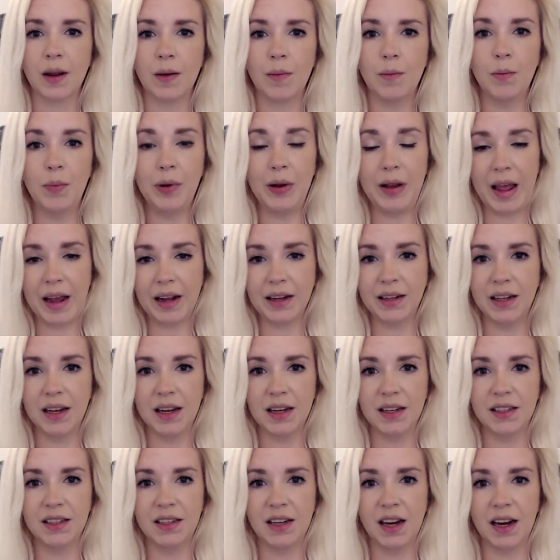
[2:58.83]

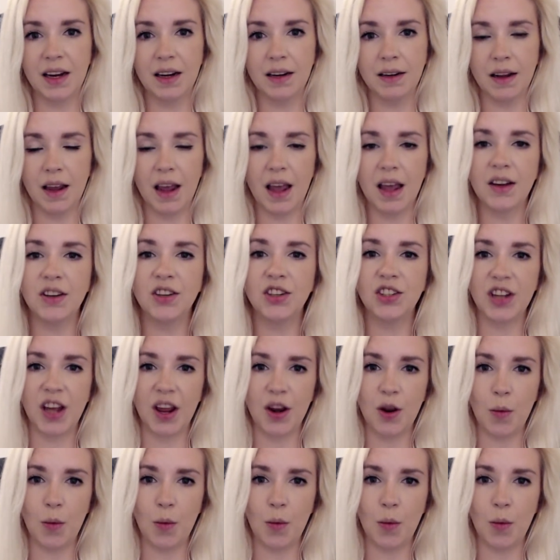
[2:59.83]
blacklisting, and shadow